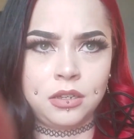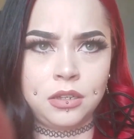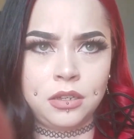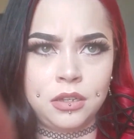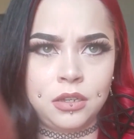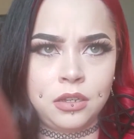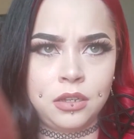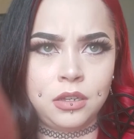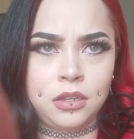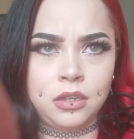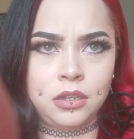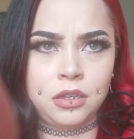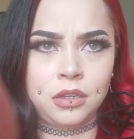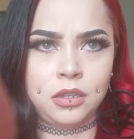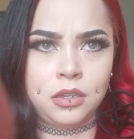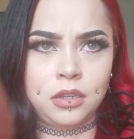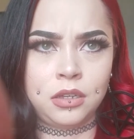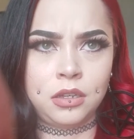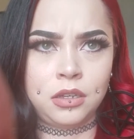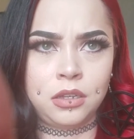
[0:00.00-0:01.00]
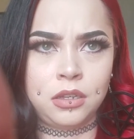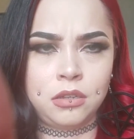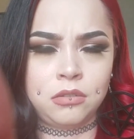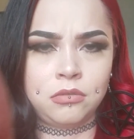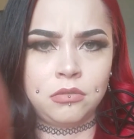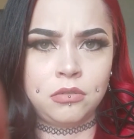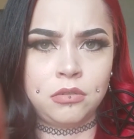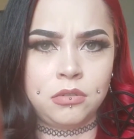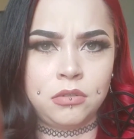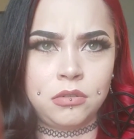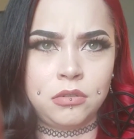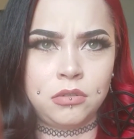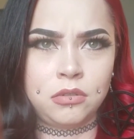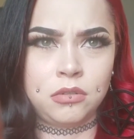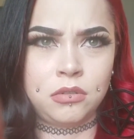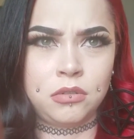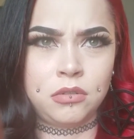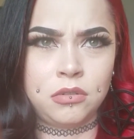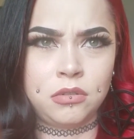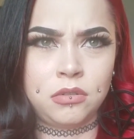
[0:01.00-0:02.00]

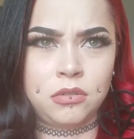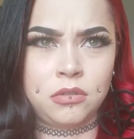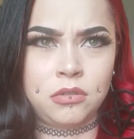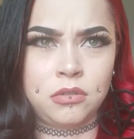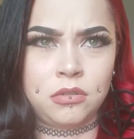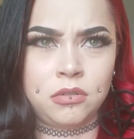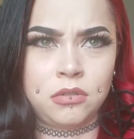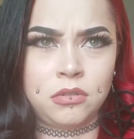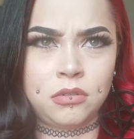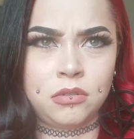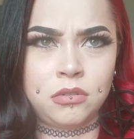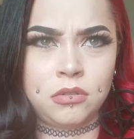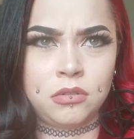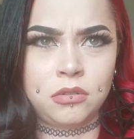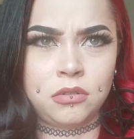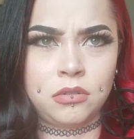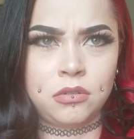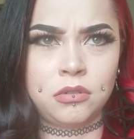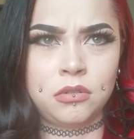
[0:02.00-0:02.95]
Nobody speaks.